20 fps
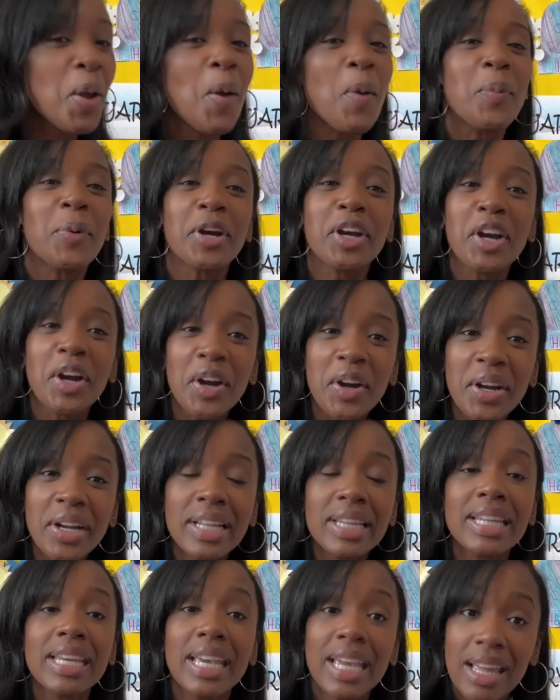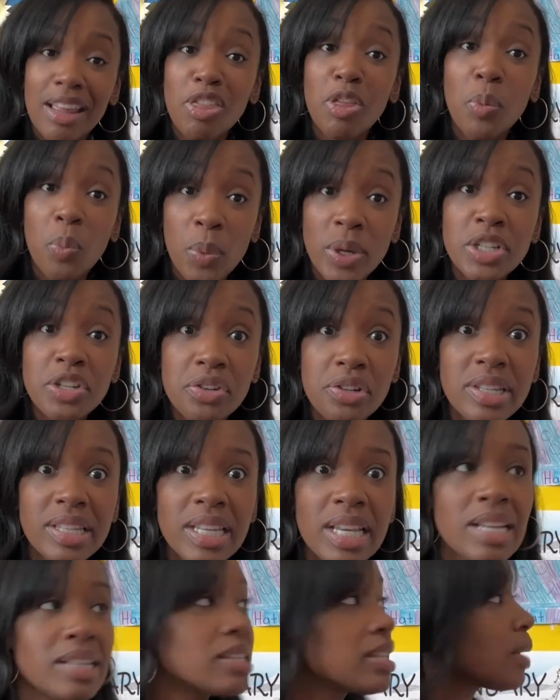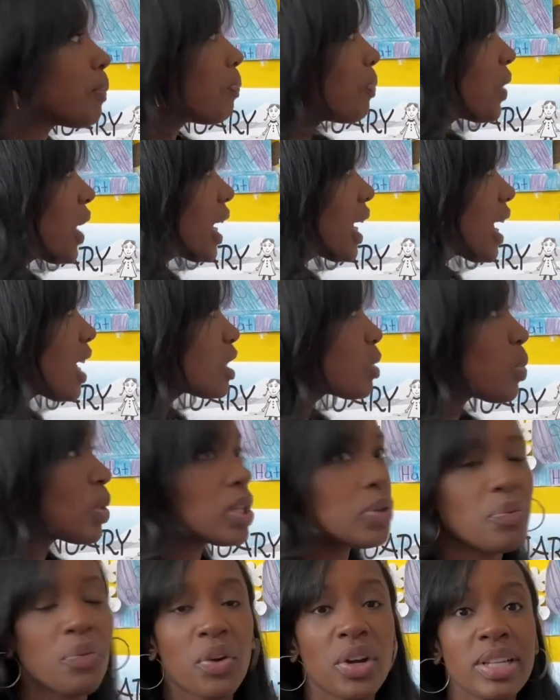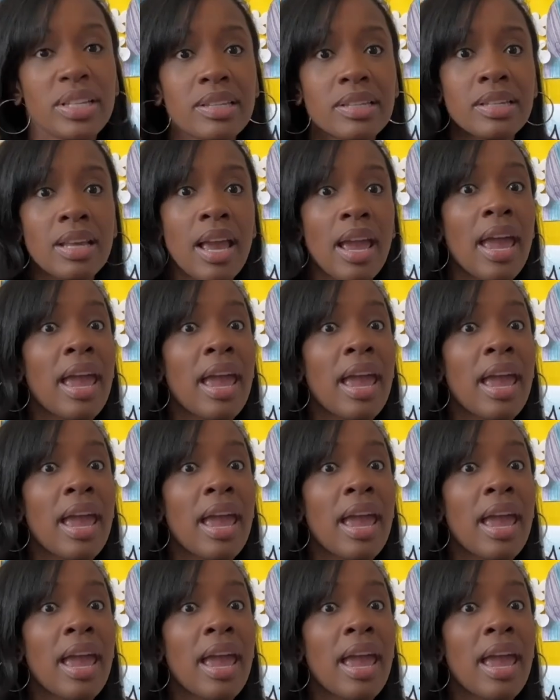We're currently in the winter season. And guess what, friends?